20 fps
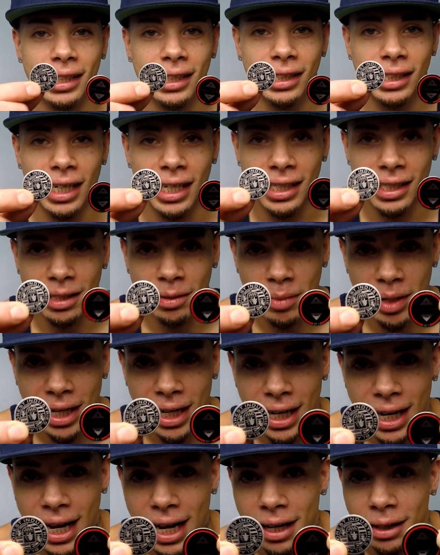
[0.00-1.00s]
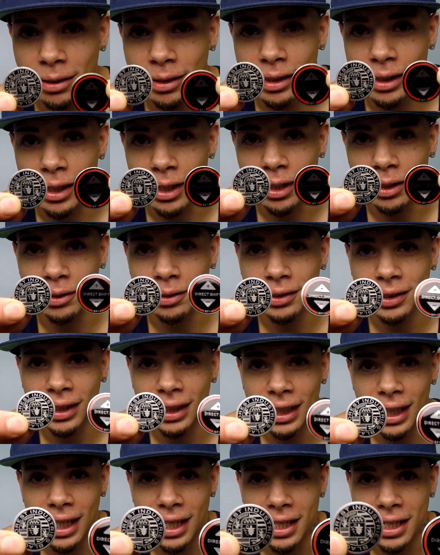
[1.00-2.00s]
in and out. So
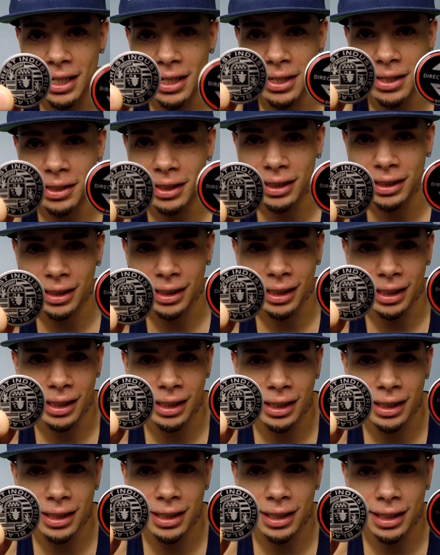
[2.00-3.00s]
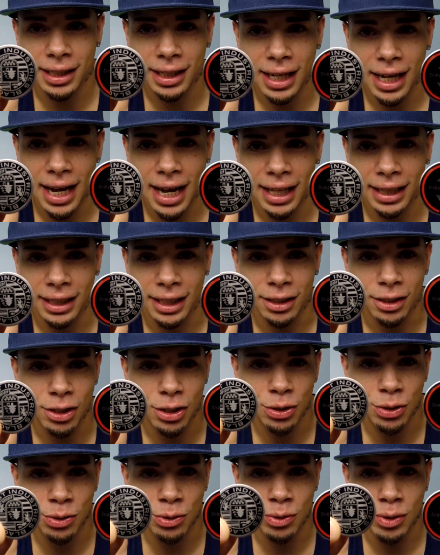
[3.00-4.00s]
there you go, there's a good look at the
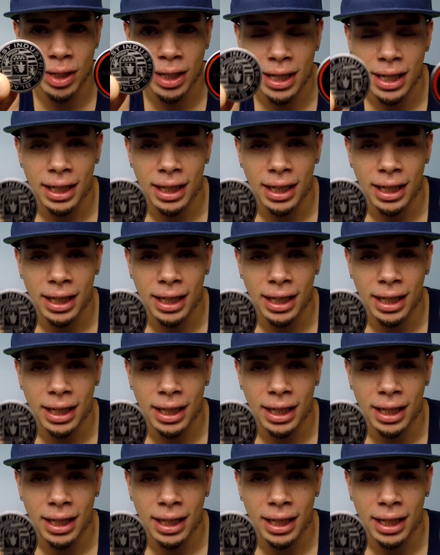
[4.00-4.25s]
two.